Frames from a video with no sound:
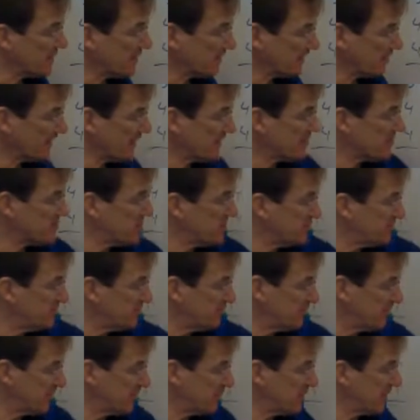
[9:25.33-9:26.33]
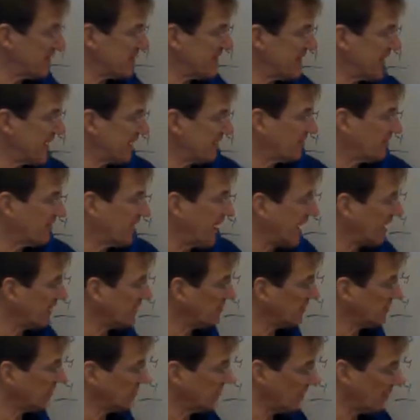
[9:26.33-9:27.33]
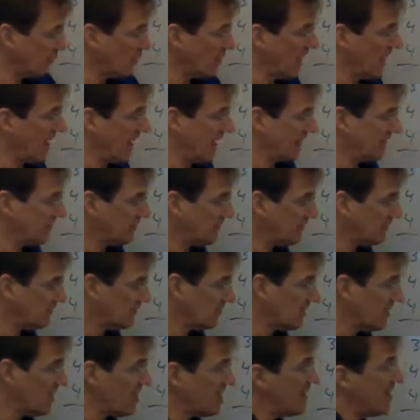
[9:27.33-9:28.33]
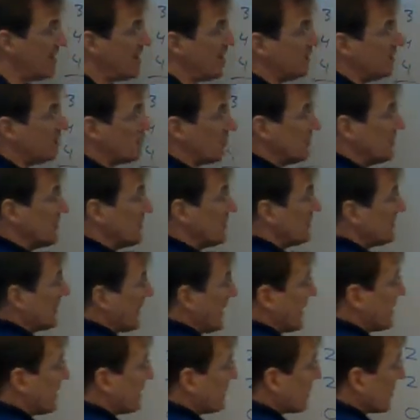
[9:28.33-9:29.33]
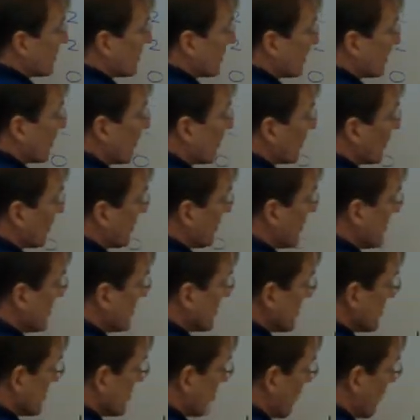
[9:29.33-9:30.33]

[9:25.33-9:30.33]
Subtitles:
a relationship between the x-axis and the y-axis. So in this case, the correlation